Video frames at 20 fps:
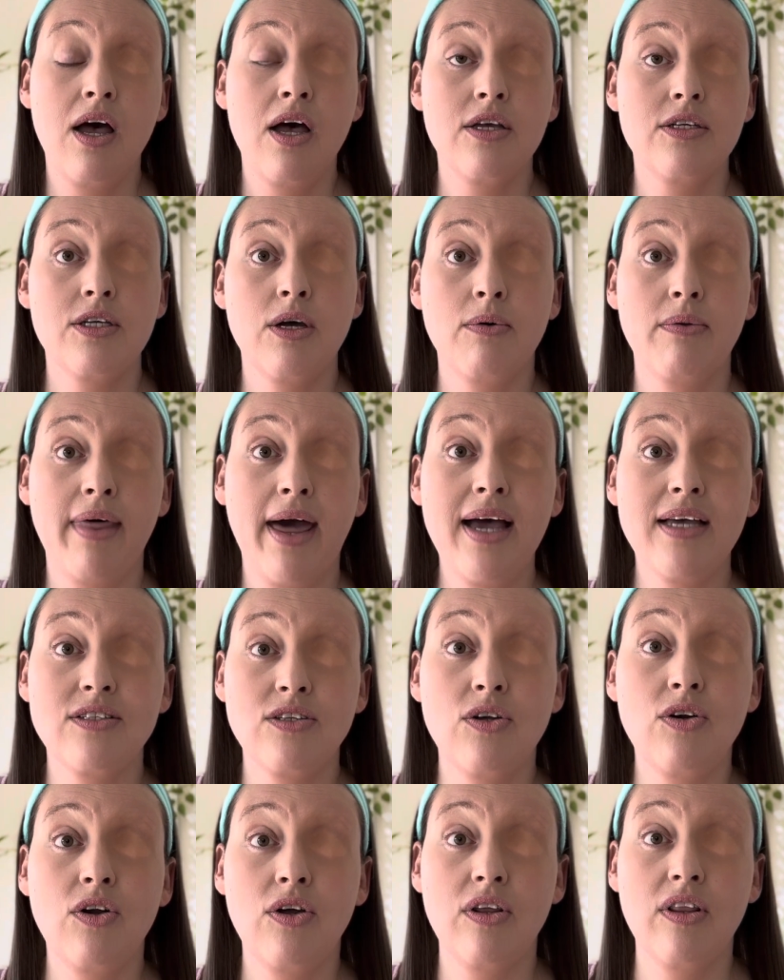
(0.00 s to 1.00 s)
So that's
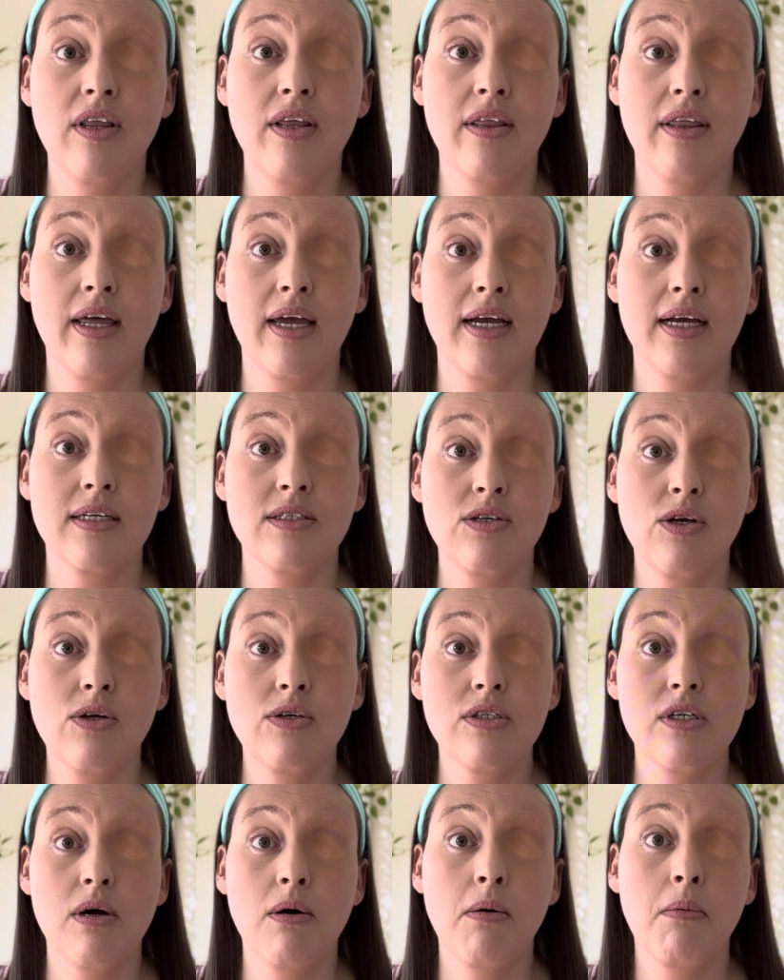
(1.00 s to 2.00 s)
another thing. It's
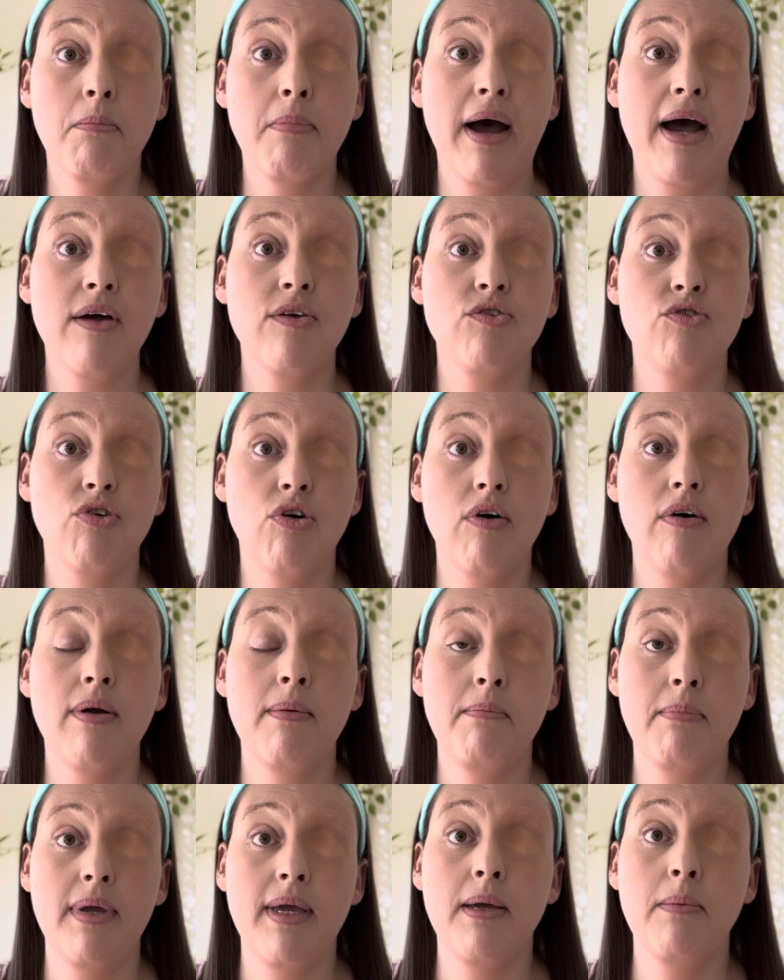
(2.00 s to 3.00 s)
also about
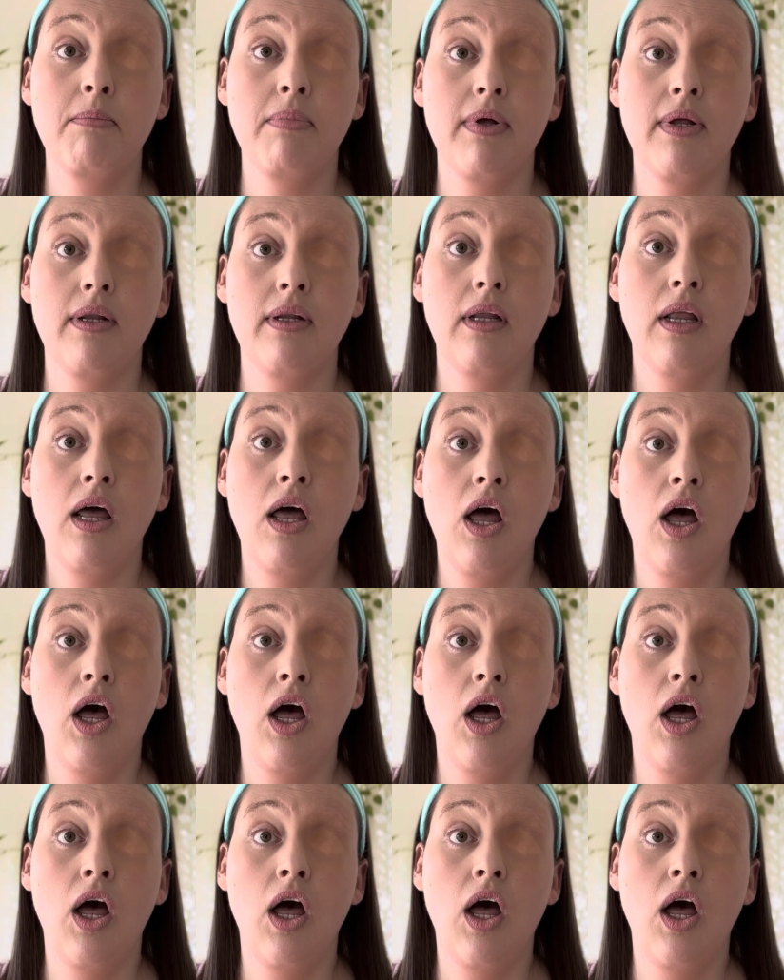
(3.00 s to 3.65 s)
drawing people